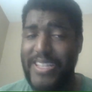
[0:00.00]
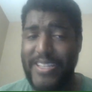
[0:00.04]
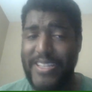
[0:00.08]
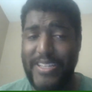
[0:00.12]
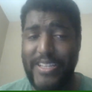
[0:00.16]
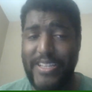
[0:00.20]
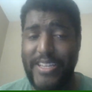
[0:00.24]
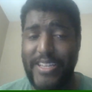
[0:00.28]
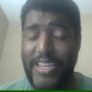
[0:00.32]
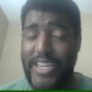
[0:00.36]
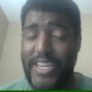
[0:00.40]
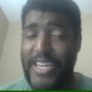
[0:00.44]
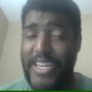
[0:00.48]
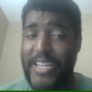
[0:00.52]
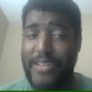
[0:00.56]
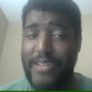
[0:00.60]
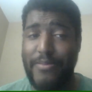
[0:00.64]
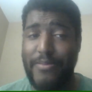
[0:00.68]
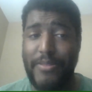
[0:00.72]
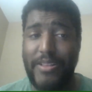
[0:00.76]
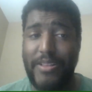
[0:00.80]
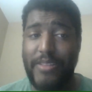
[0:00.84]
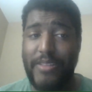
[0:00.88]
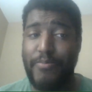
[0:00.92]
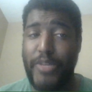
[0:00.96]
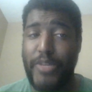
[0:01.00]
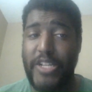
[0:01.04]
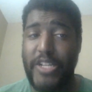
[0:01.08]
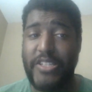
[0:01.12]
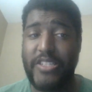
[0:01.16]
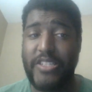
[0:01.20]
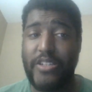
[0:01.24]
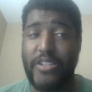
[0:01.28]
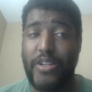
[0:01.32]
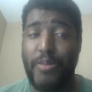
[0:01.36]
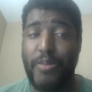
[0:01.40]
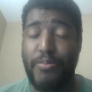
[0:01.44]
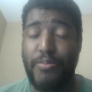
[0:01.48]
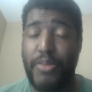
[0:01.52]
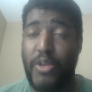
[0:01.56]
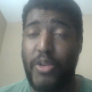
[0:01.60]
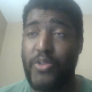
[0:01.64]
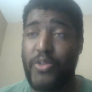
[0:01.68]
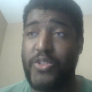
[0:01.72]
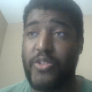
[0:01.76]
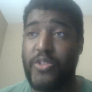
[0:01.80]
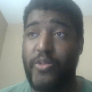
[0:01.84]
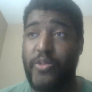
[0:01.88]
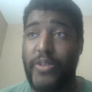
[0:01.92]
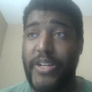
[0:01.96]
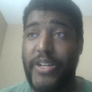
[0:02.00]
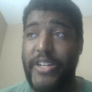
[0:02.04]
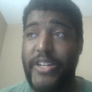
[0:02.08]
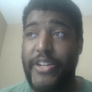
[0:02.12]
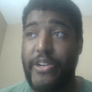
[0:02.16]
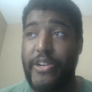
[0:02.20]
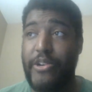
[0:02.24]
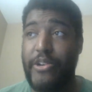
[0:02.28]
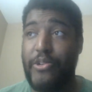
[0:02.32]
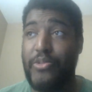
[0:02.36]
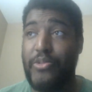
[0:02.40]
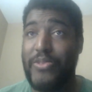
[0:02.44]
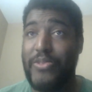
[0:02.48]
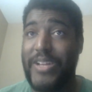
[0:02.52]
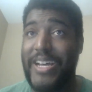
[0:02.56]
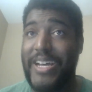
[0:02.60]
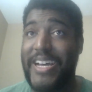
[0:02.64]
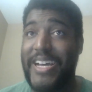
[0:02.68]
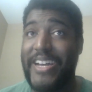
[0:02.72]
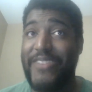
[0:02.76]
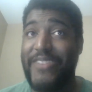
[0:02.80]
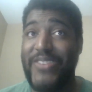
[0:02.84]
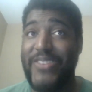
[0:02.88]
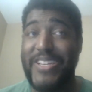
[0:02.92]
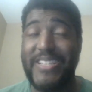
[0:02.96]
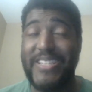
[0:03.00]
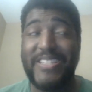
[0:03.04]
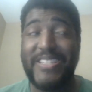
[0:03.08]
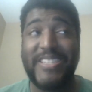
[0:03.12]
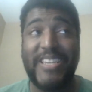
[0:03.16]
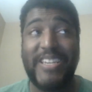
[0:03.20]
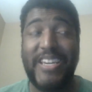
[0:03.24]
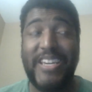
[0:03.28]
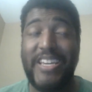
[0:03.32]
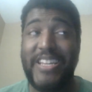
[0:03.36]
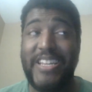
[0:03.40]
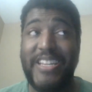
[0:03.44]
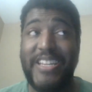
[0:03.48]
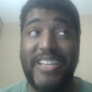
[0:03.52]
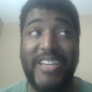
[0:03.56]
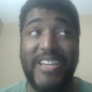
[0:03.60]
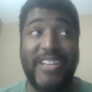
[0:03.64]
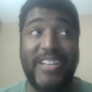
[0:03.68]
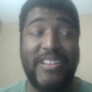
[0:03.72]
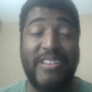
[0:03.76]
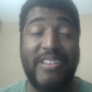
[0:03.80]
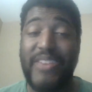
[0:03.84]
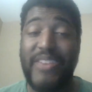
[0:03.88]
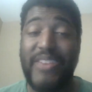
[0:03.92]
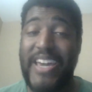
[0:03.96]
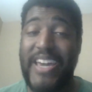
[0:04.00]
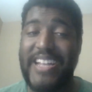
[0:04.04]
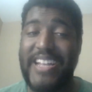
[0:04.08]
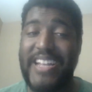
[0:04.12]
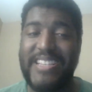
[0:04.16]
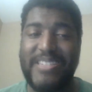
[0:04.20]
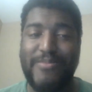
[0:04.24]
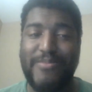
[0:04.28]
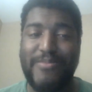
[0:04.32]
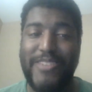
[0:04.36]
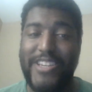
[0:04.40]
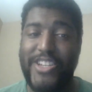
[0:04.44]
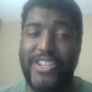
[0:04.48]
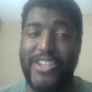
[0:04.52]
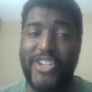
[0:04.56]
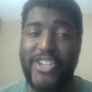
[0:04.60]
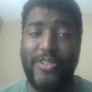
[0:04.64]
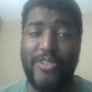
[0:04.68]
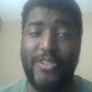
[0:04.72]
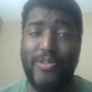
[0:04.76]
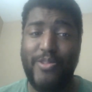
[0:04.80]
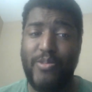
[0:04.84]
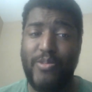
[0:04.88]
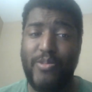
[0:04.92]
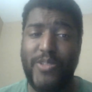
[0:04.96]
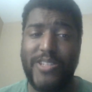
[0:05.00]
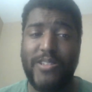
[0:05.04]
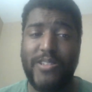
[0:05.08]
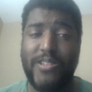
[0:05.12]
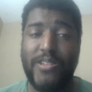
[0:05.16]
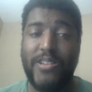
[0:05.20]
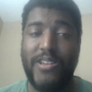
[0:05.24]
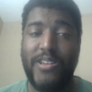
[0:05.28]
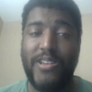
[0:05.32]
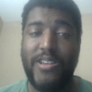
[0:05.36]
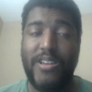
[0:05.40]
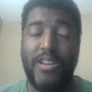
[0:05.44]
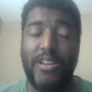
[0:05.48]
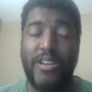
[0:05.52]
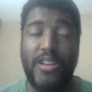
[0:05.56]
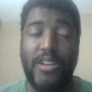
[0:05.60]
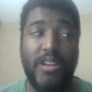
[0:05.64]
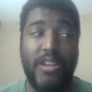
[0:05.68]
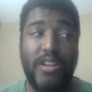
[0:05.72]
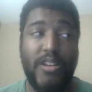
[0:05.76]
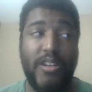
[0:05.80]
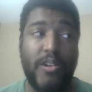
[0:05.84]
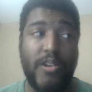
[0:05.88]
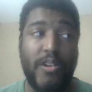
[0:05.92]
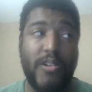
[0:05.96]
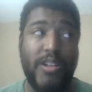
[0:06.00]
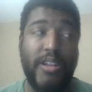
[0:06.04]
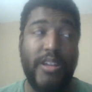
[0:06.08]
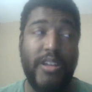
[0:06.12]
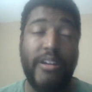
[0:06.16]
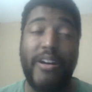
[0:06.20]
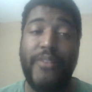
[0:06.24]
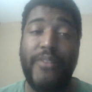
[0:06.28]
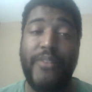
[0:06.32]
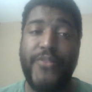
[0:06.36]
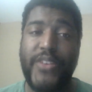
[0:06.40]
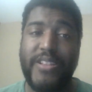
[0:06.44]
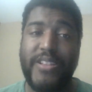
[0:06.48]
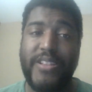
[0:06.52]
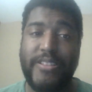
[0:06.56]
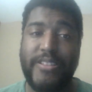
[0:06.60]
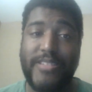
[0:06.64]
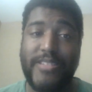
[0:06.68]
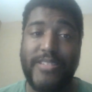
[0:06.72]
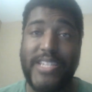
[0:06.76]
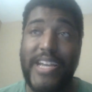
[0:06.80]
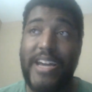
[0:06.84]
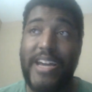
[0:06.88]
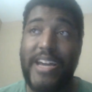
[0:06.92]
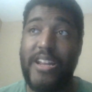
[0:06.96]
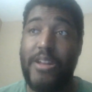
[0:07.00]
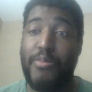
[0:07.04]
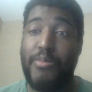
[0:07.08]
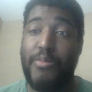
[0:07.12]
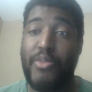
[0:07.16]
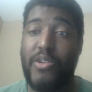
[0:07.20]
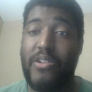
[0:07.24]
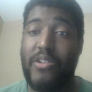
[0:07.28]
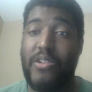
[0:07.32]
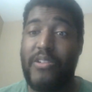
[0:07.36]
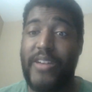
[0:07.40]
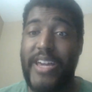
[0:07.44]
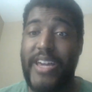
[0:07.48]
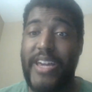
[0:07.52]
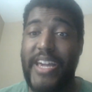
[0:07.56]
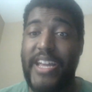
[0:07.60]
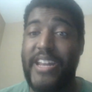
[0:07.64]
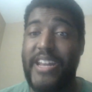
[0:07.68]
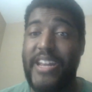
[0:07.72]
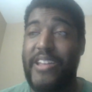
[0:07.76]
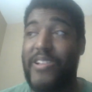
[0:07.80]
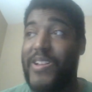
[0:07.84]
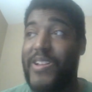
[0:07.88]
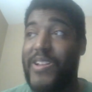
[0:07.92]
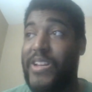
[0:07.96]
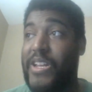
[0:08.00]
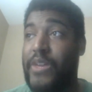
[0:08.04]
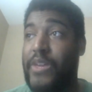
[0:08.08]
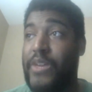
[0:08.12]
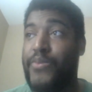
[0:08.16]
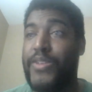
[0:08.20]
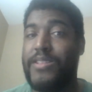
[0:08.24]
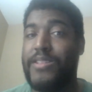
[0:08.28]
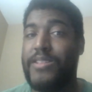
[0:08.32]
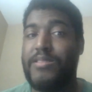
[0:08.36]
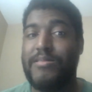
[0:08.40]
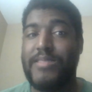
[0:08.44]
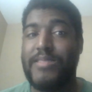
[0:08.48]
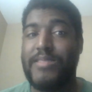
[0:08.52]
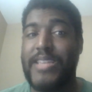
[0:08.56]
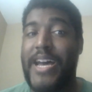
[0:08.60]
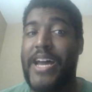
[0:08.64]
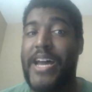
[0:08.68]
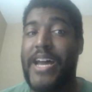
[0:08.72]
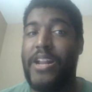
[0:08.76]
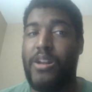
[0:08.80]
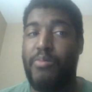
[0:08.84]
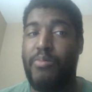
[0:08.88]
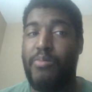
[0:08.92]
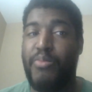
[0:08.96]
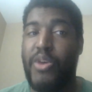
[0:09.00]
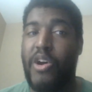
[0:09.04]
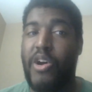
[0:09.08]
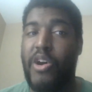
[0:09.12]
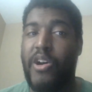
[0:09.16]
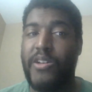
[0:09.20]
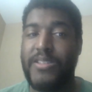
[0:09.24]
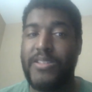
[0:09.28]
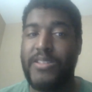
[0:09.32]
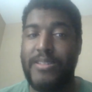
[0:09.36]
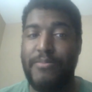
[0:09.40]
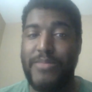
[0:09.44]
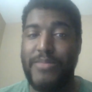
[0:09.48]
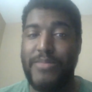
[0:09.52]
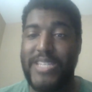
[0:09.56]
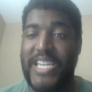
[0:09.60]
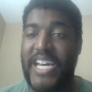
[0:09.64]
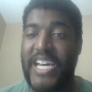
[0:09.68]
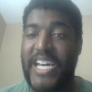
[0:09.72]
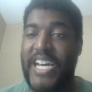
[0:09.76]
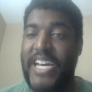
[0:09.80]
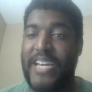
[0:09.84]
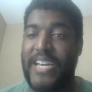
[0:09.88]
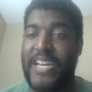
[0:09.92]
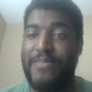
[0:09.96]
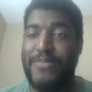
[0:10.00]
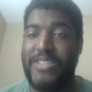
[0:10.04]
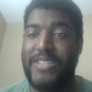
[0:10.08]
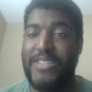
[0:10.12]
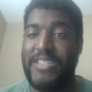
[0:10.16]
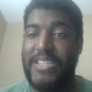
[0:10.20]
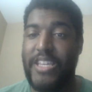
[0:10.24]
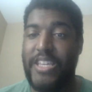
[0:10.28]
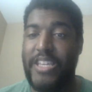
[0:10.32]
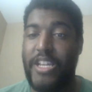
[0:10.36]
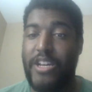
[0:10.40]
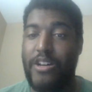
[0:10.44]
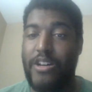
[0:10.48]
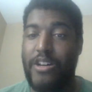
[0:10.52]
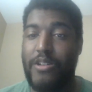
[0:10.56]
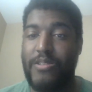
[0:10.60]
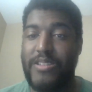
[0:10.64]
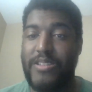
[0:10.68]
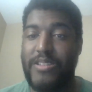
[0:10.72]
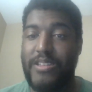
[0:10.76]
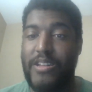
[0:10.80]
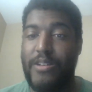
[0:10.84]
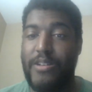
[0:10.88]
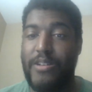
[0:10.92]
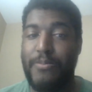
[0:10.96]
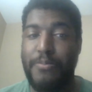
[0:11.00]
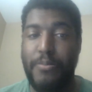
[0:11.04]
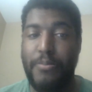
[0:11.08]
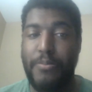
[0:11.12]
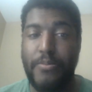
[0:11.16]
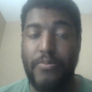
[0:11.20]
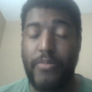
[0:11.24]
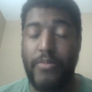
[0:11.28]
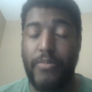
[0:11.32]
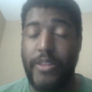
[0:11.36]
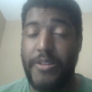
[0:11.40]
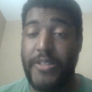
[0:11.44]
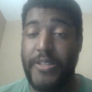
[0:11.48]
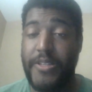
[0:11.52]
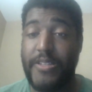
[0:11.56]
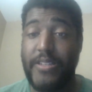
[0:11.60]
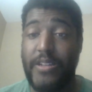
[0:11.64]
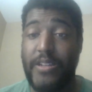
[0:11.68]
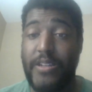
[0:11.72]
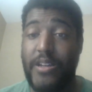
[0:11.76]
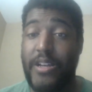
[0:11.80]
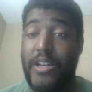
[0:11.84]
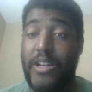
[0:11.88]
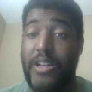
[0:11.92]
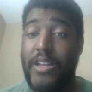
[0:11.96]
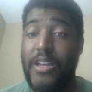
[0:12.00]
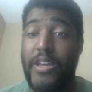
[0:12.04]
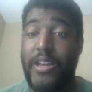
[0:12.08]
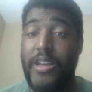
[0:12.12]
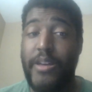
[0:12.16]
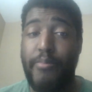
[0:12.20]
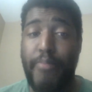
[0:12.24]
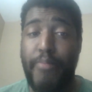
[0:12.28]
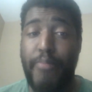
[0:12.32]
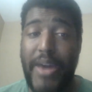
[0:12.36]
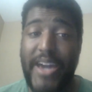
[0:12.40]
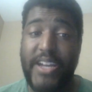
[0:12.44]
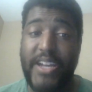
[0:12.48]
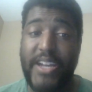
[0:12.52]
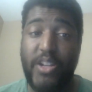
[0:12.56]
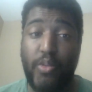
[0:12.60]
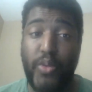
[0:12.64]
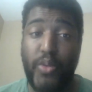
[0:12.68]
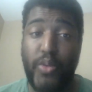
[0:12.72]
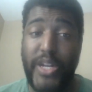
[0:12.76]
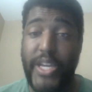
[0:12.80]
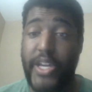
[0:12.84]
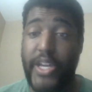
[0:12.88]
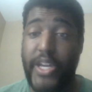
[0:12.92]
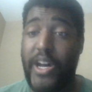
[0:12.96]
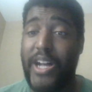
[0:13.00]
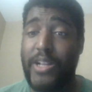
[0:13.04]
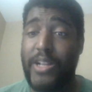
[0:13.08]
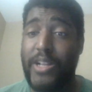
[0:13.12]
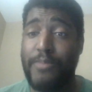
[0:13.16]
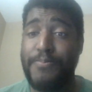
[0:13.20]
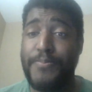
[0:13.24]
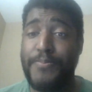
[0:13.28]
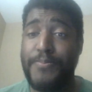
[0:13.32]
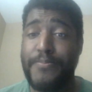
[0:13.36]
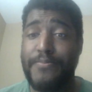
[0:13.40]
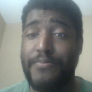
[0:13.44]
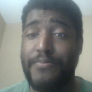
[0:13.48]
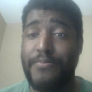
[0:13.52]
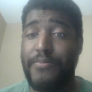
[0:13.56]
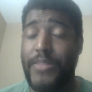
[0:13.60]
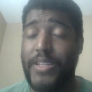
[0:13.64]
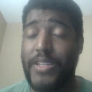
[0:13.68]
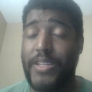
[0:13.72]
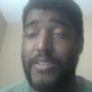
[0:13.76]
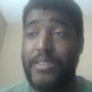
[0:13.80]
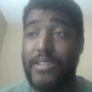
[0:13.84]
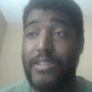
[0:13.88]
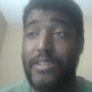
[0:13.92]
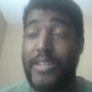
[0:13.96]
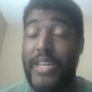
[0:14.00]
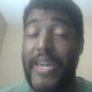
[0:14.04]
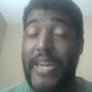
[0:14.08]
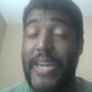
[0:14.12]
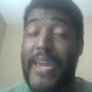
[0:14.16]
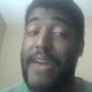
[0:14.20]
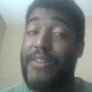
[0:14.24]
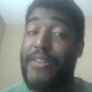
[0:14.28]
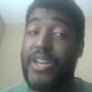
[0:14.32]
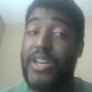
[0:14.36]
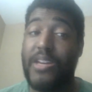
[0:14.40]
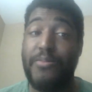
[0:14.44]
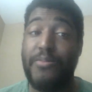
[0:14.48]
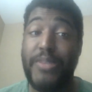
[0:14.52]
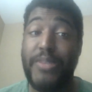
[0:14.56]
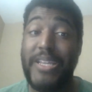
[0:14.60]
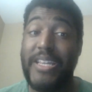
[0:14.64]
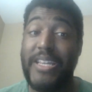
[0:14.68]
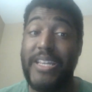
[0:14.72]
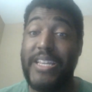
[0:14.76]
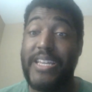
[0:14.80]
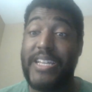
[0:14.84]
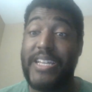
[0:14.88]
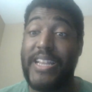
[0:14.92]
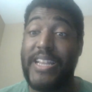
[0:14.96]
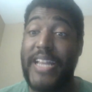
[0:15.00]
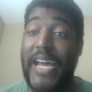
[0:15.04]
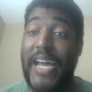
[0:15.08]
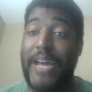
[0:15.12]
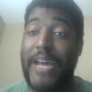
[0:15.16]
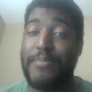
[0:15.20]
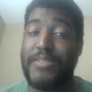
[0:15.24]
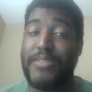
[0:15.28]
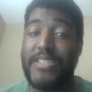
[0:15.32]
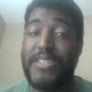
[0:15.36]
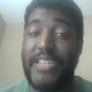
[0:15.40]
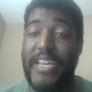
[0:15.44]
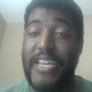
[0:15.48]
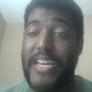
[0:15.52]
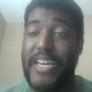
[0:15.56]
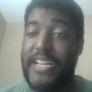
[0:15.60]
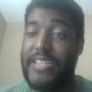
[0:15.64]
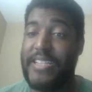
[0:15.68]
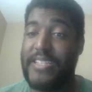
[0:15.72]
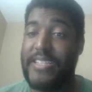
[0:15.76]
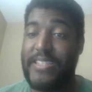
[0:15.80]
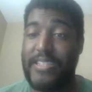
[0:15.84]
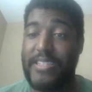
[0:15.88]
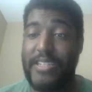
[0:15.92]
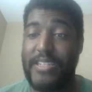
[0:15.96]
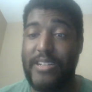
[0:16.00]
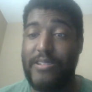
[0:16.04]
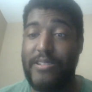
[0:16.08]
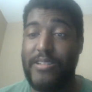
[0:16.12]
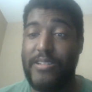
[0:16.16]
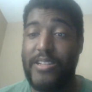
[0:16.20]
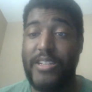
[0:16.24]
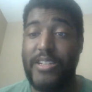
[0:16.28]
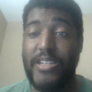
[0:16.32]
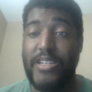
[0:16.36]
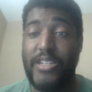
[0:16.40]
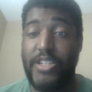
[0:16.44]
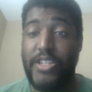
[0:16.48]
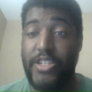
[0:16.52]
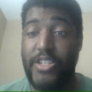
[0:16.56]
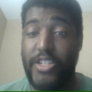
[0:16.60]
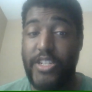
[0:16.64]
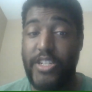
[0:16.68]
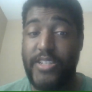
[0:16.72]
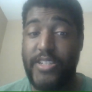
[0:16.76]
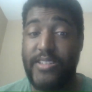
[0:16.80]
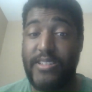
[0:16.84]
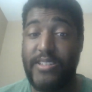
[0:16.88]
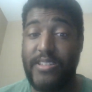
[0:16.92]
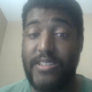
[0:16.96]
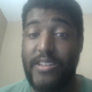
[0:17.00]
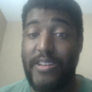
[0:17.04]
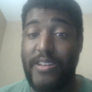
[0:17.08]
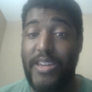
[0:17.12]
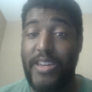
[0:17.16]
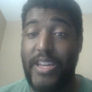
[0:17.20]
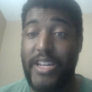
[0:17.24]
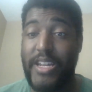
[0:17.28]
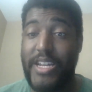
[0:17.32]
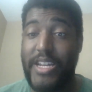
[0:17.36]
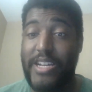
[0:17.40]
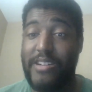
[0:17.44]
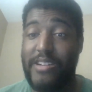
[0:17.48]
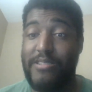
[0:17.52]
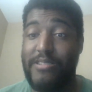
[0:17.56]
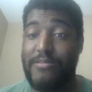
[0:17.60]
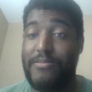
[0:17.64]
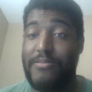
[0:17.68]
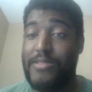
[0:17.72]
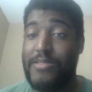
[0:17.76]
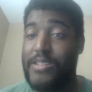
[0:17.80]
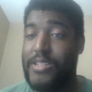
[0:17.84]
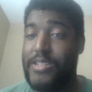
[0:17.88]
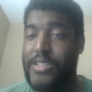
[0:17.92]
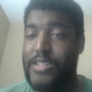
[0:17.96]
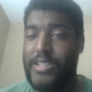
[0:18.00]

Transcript: again, Minnesota bolstering their old line because again they, they've had some issues, you know, on the offensive side of the ball and on the defensive side of the ball sometimes, you know. So Minnesota back of the winning column, so they haven't completely collapsed yet. So just so you know.